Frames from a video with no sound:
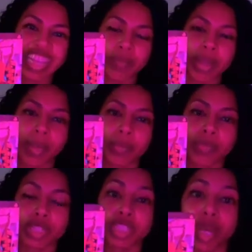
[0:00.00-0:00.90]
might not be
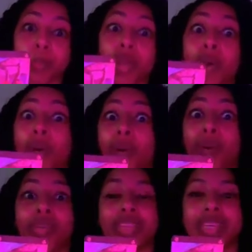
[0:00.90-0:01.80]
Prince Charming
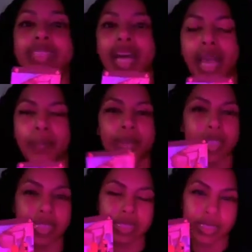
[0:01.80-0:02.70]
all the time, but
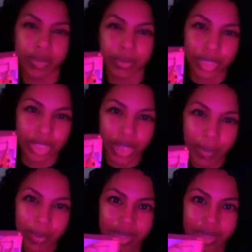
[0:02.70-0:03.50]
he's still Prince Charming.